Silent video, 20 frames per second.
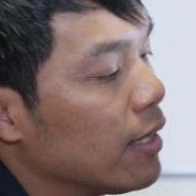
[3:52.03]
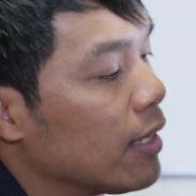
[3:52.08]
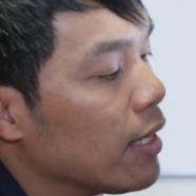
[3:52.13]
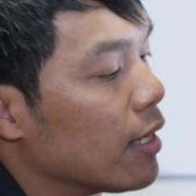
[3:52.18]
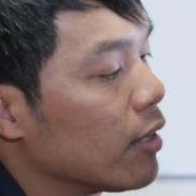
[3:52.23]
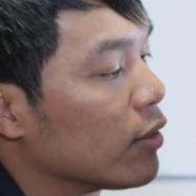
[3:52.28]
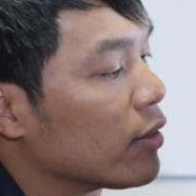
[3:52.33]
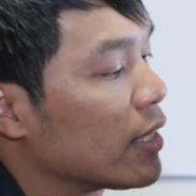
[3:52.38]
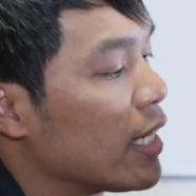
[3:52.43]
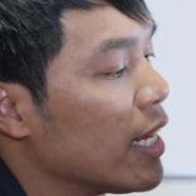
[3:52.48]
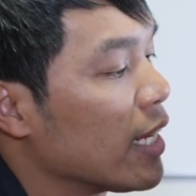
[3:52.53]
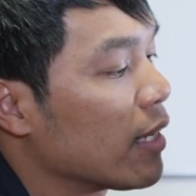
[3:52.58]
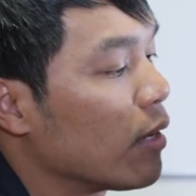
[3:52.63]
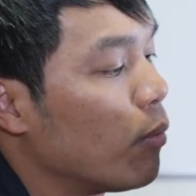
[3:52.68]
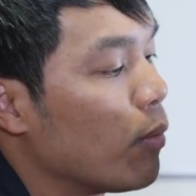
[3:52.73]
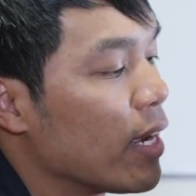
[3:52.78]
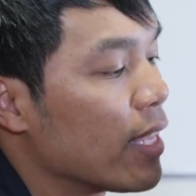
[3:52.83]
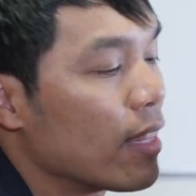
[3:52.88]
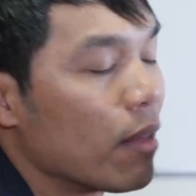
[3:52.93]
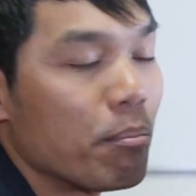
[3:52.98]
it'll take
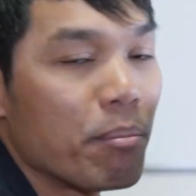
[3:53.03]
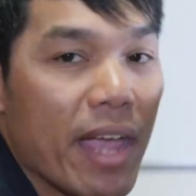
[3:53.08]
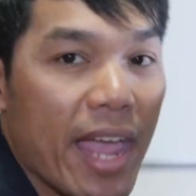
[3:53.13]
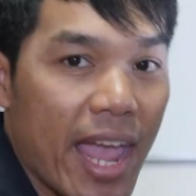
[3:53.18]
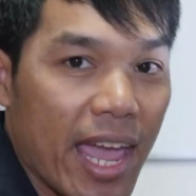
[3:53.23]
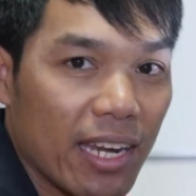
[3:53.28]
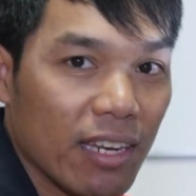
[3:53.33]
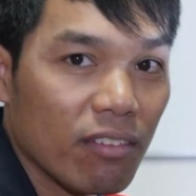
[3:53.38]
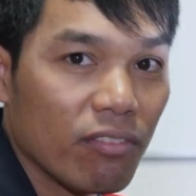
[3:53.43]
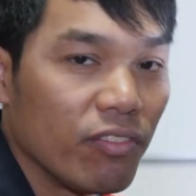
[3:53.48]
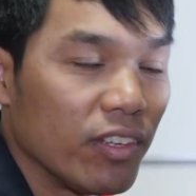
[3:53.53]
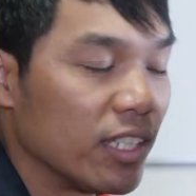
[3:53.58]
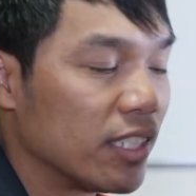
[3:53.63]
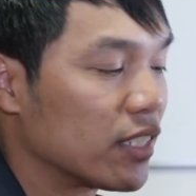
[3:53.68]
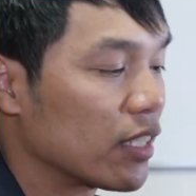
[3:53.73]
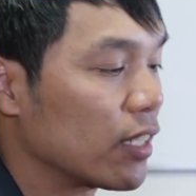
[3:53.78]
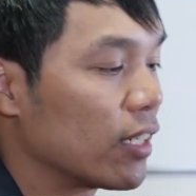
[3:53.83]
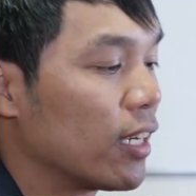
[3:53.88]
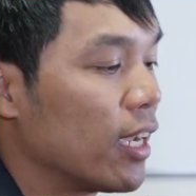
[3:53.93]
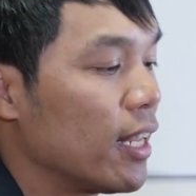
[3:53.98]
away the panning
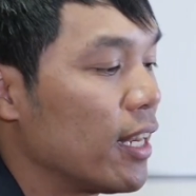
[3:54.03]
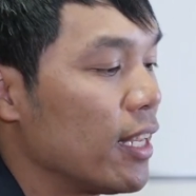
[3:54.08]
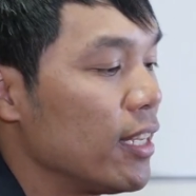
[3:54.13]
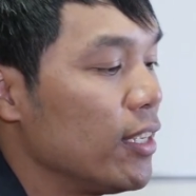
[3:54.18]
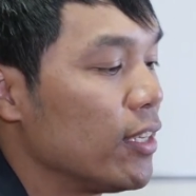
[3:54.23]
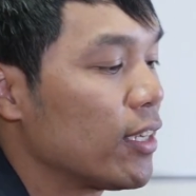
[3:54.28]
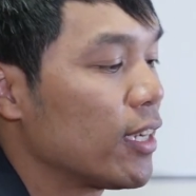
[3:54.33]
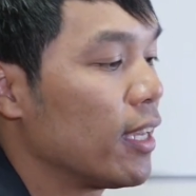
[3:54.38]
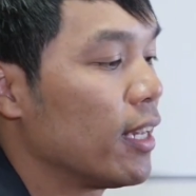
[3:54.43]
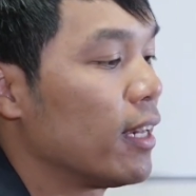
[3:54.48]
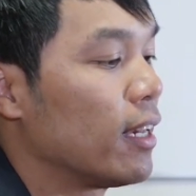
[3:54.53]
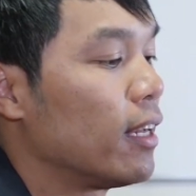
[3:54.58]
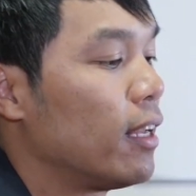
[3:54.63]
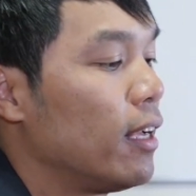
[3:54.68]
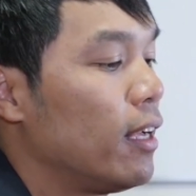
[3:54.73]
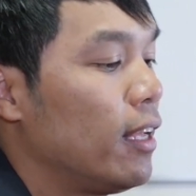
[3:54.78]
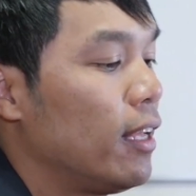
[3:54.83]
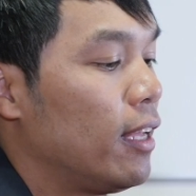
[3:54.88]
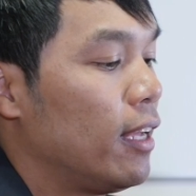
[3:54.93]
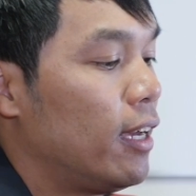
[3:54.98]
feature and then you can
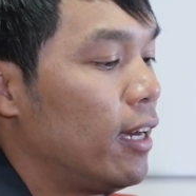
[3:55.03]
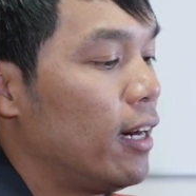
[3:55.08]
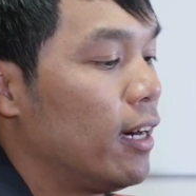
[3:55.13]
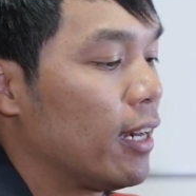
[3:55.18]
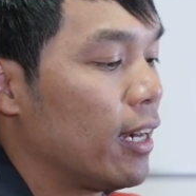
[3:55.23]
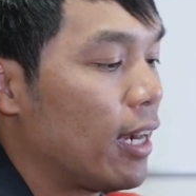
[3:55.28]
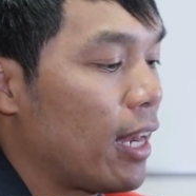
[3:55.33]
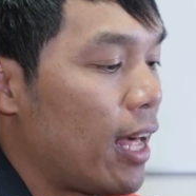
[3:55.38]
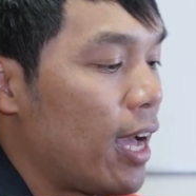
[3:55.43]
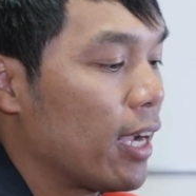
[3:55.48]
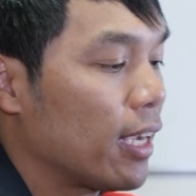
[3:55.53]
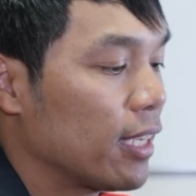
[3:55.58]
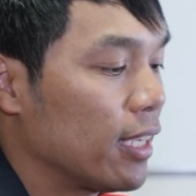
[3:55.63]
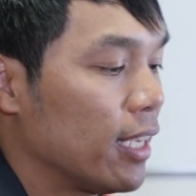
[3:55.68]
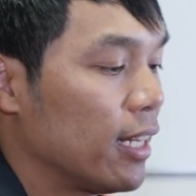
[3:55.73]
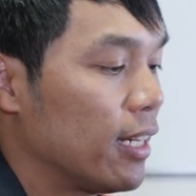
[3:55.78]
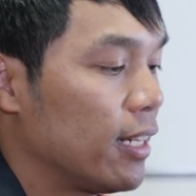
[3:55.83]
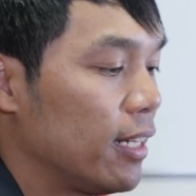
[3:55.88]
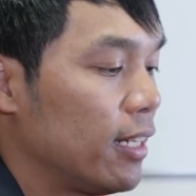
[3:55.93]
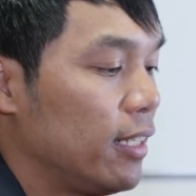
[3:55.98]
unlock
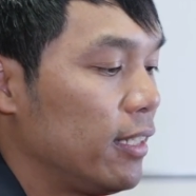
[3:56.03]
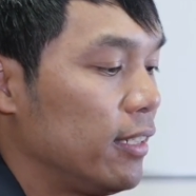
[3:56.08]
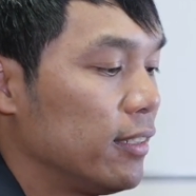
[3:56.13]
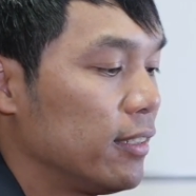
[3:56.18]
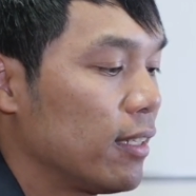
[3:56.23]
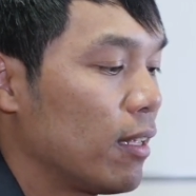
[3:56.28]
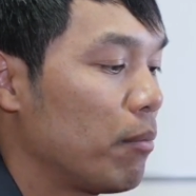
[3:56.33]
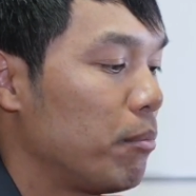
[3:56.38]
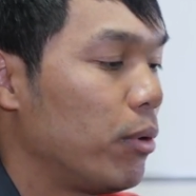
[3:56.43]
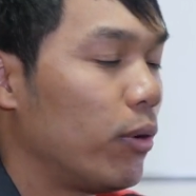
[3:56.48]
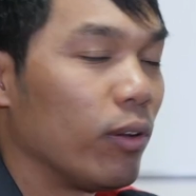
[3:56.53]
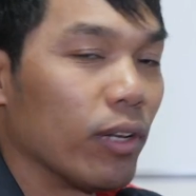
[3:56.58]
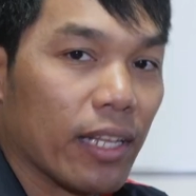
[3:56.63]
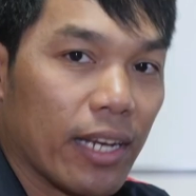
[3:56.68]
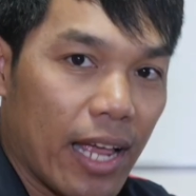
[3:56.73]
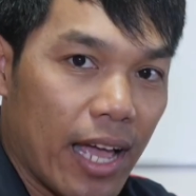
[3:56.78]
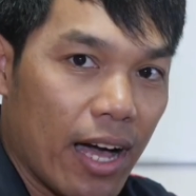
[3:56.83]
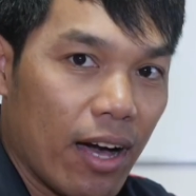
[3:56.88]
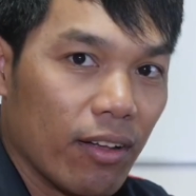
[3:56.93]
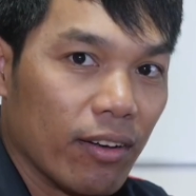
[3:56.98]
it, pull
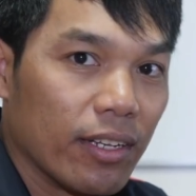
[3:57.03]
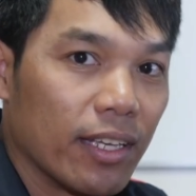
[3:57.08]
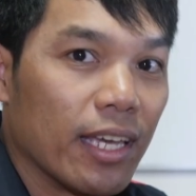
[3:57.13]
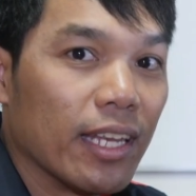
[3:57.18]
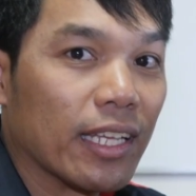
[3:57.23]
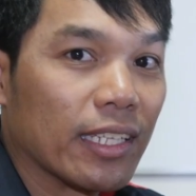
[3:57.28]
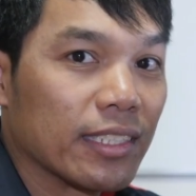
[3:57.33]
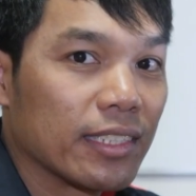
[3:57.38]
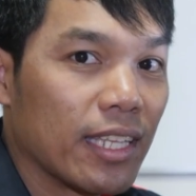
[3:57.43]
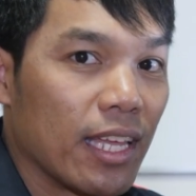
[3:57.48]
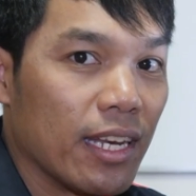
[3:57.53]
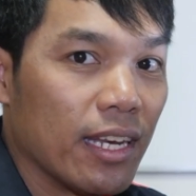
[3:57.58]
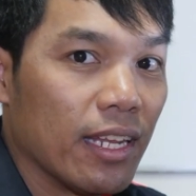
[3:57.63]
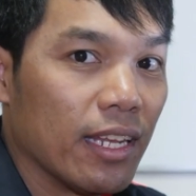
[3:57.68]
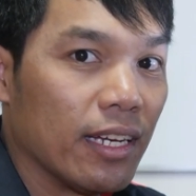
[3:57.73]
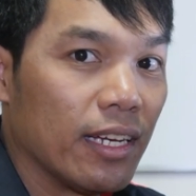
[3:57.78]
it out and extend